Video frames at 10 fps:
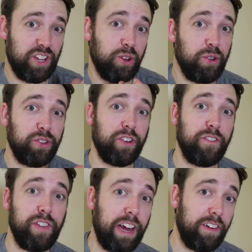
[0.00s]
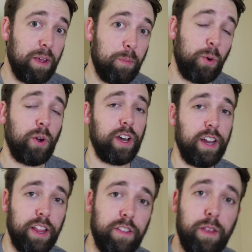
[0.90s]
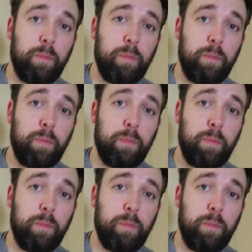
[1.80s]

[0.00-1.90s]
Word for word: Goals are very important.